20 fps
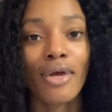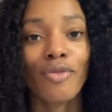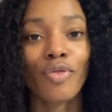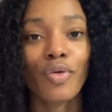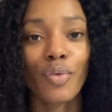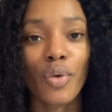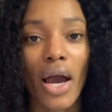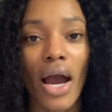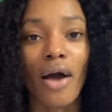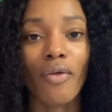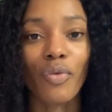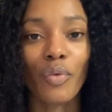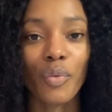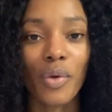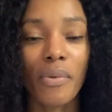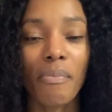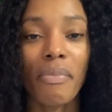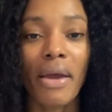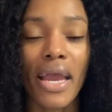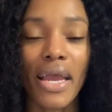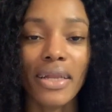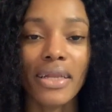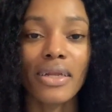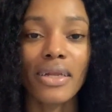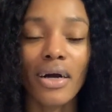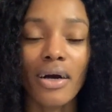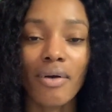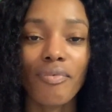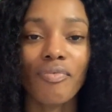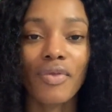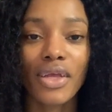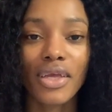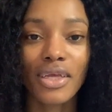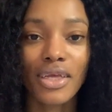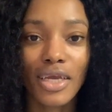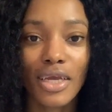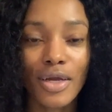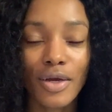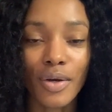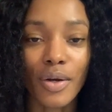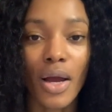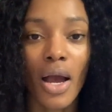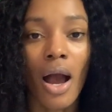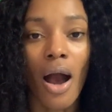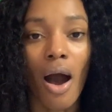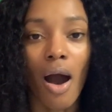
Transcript: throughout the remaining of the year.